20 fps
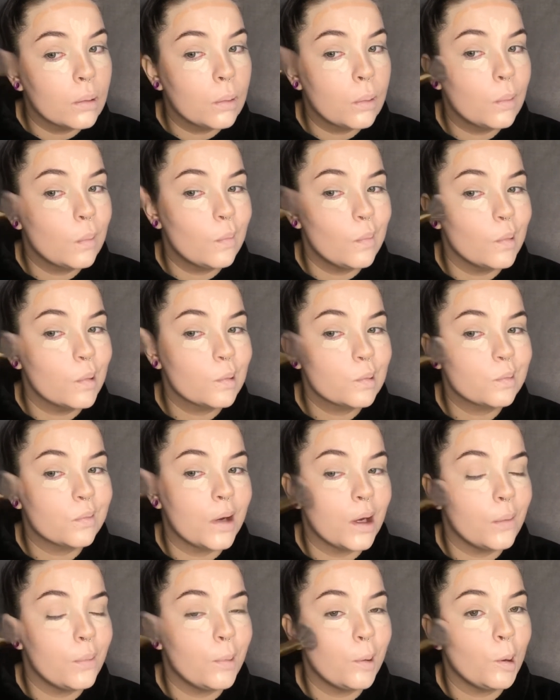We're not
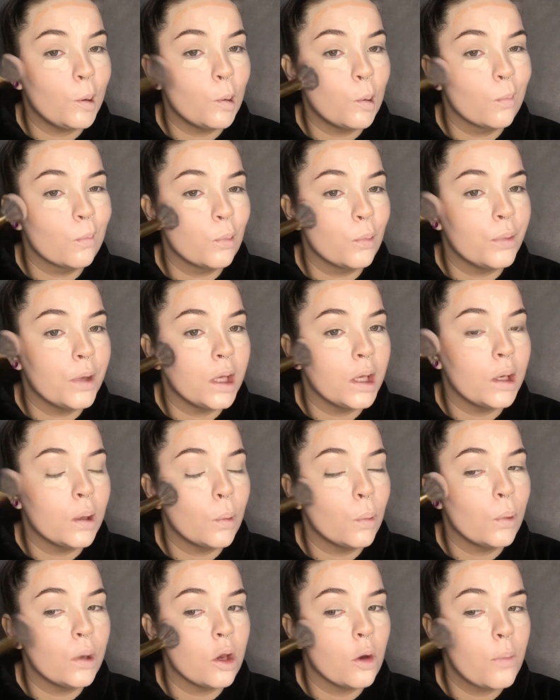swiping or rubbing, we
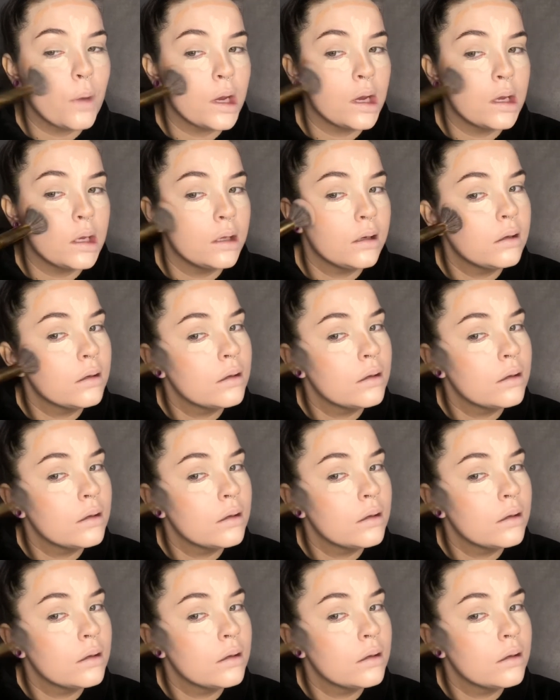are patting.